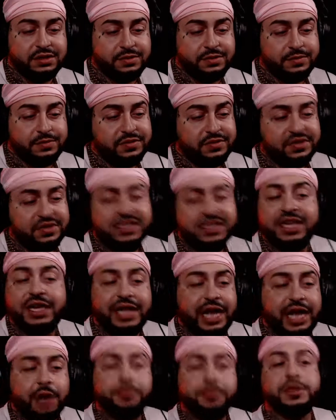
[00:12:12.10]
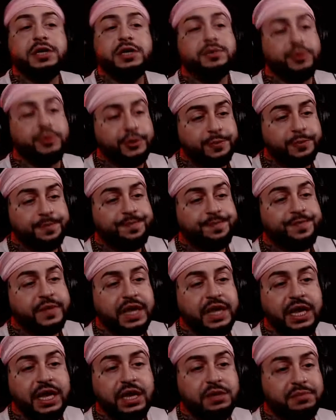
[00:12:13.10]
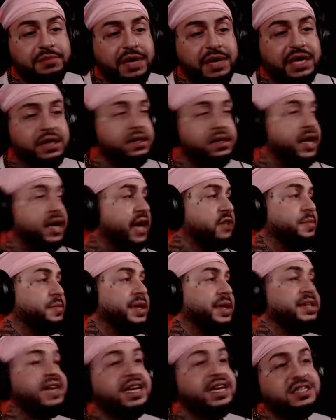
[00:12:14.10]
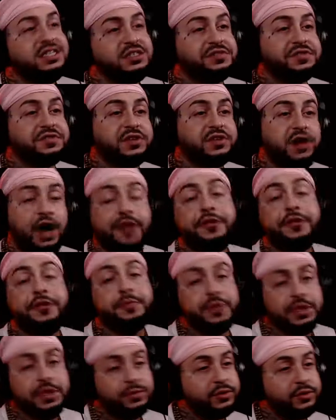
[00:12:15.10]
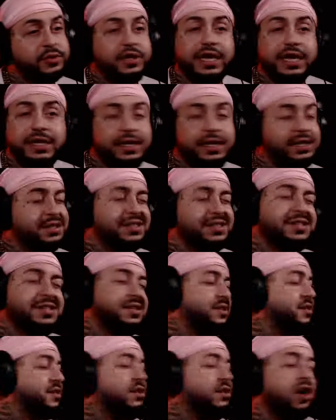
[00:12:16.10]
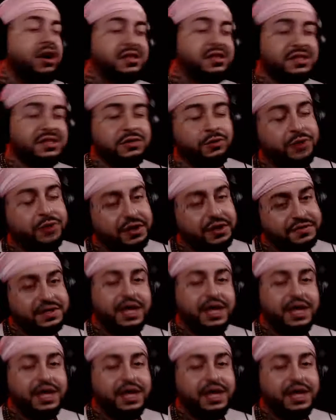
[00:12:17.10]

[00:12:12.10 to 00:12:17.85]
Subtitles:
single out people and make expectations for other people, and it causes a rift.